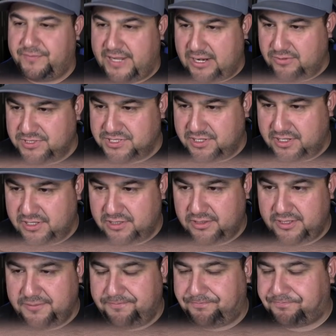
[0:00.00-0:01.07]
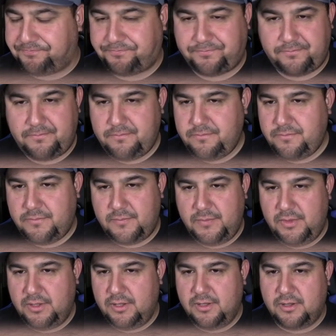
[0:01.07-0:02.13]
That was ugly.
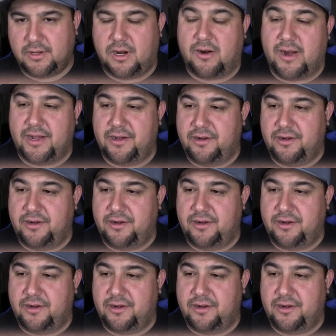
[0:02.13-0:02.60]
All right,